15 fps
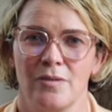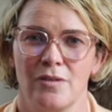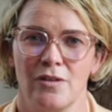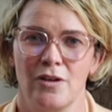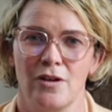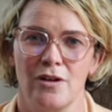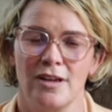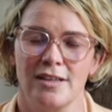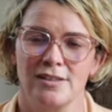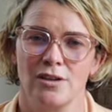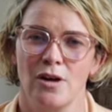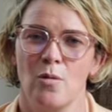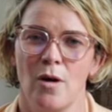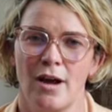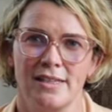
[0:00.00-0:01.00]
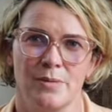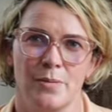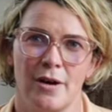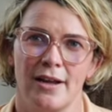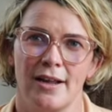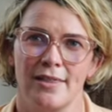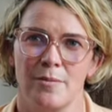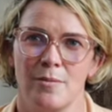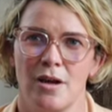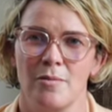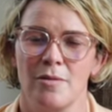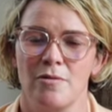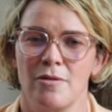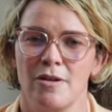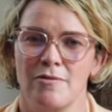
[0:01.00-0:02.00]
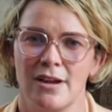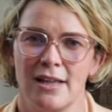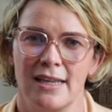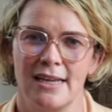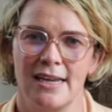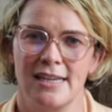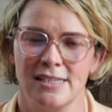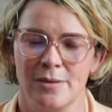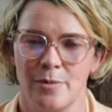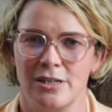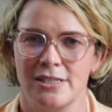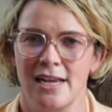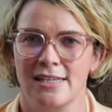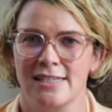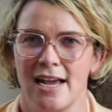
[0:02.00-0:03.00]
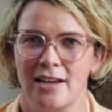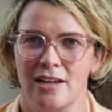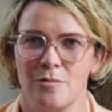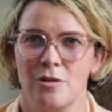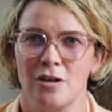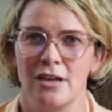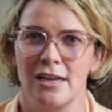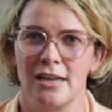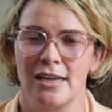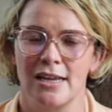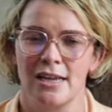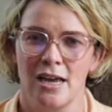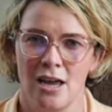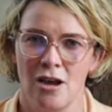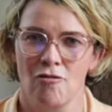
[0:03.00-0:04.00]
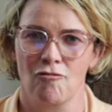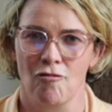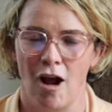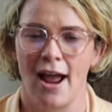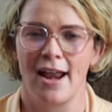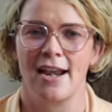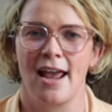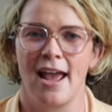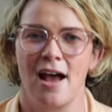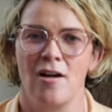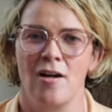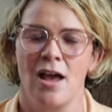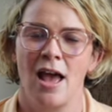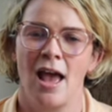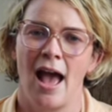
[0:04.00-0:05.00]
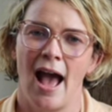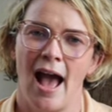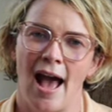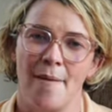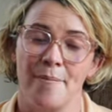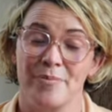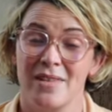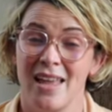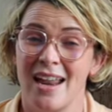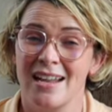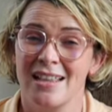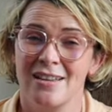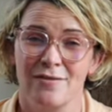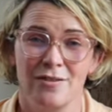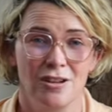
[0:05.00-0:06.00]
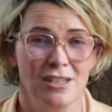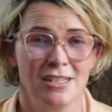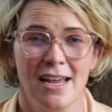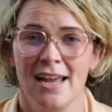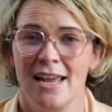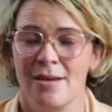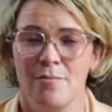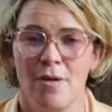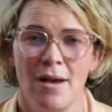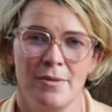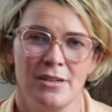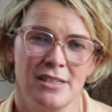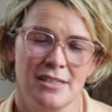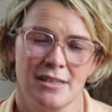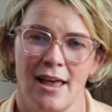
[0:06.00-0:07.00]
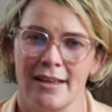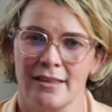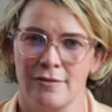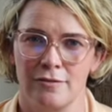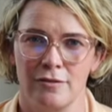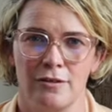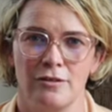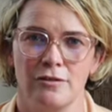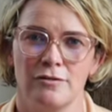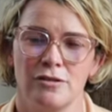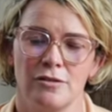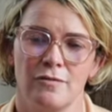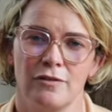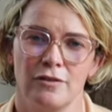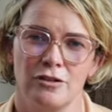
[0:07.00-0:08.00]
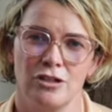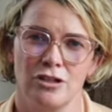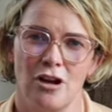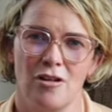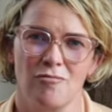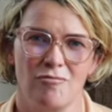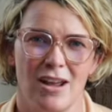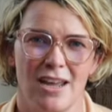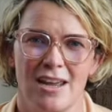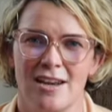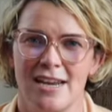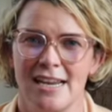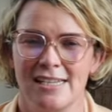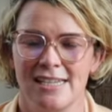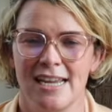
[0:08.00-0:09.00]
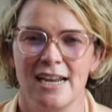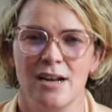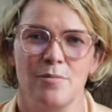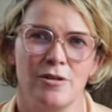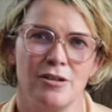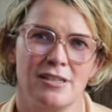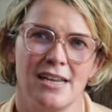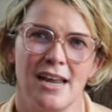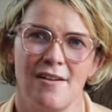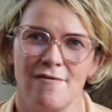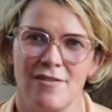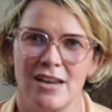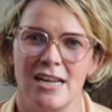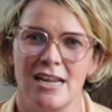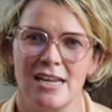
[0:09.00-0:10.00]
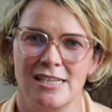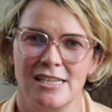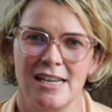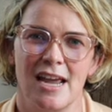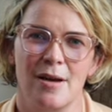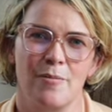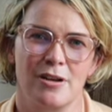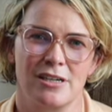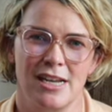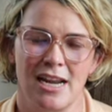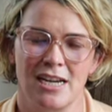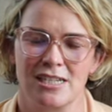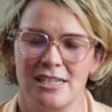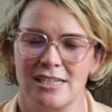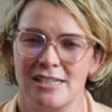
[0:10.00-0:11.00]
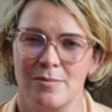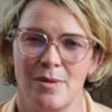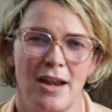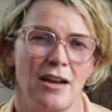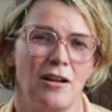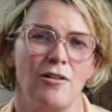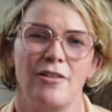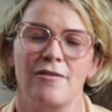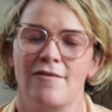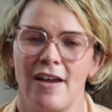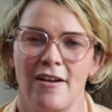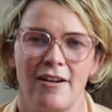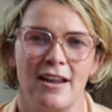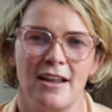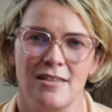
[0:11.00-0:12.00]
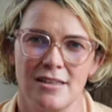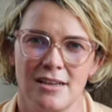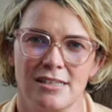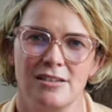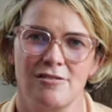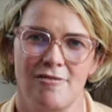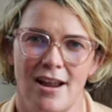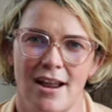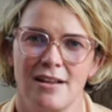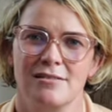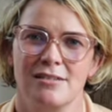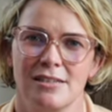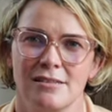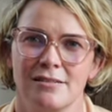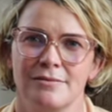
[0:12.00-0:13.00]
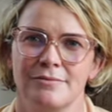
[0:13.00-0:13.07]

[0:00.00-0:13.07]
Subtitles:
So it's so widespread at the moment, we really need to protect our community right now. And in the future, it might be just like the flu shot, where you need to get a booster every year to get protection depending on the variant that's around.